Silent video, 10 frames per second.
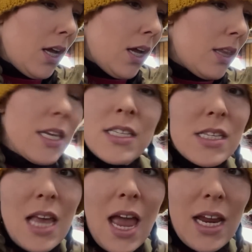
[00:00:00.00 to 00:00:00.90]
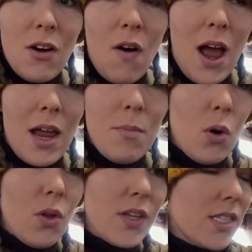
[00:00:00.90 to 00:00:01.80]
this is a hate crime,
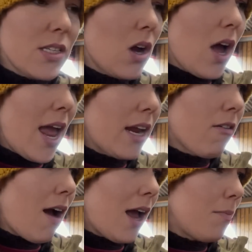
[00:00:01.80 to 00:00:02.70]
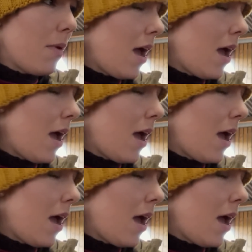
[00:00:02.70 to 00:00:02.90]
or this is not a hate crime,